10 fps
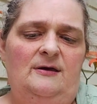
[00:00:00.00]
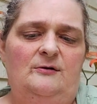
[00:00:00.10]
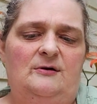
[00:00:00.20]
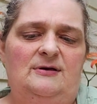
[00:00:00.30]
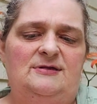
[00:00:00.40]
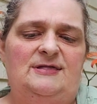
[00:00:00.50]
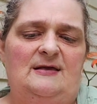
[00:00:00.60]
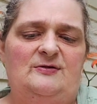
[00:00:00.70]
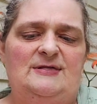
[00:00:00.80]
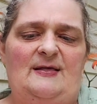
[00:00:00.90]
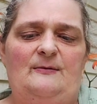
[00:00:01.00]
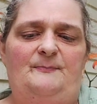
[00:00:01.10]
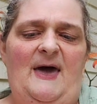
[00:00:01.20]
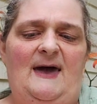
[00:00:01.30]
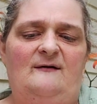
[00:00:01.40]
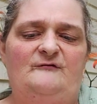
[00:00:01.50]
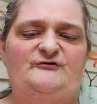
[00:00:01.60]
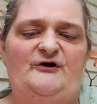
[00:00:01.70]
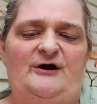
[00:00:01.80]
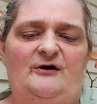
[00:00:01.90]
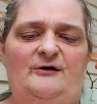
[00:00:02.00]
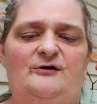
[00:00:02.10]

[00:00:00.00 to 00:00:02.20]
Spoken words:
You can stick this on the back of a chair.